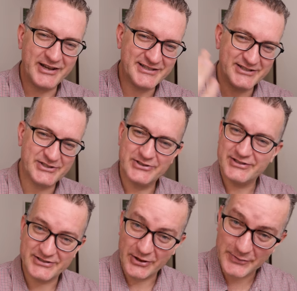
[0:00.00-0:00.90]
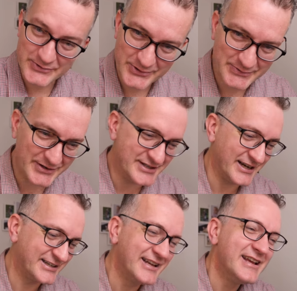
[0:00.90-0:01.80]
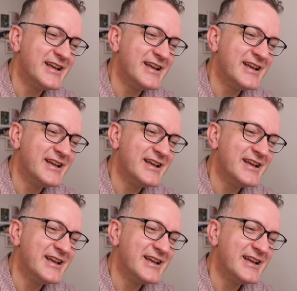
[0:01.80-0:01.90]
raise issues, it's an open source project,